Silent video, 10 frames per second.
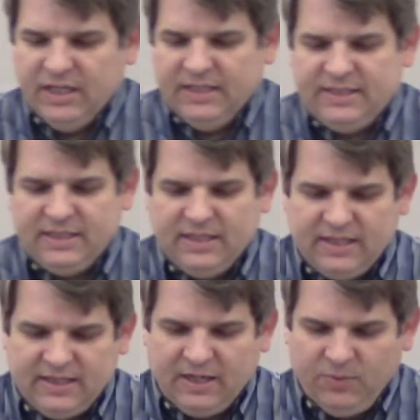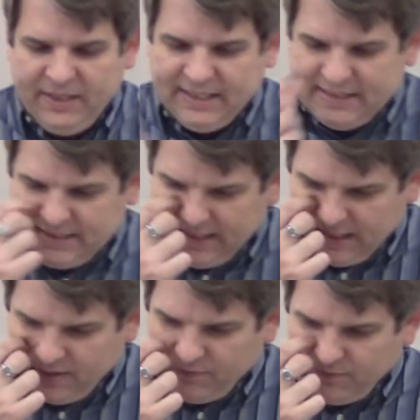is that we can see
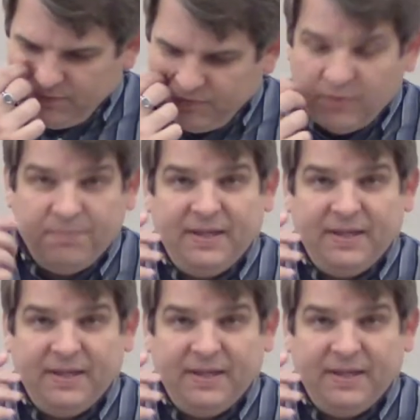it from